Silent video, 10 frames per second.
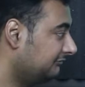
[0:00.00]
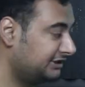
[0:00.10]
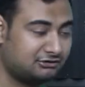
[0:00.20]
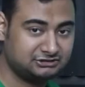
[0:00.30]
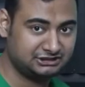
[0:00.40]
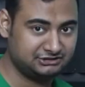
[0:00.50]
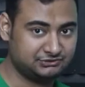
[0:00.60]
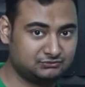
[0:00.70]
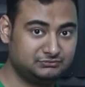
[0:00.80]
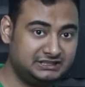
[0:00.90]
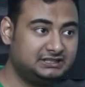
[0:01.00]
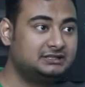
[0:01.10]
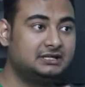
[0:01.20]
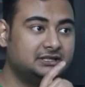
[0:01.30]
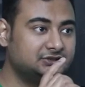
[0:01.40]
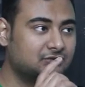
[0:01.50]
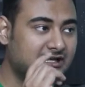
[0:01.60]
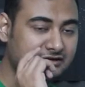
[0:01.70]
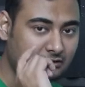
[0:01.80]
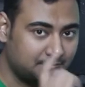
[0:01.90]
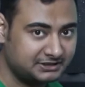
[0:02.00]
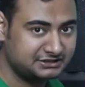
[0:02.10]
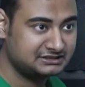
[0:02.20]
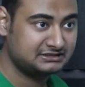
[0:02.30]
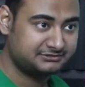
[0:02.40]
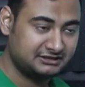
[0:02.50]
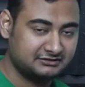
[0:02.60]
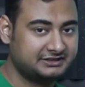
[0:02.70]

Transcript: without any issue, meaning your operating system can